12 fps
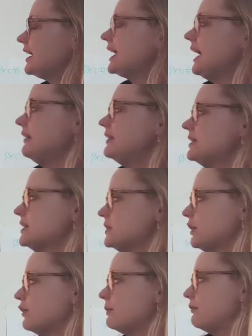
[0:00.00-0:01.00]
Again, this
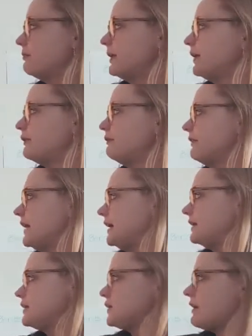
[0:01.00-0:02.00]
is a group of peer
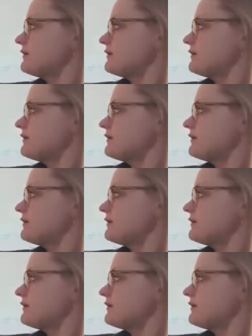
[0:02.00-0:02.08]
funds.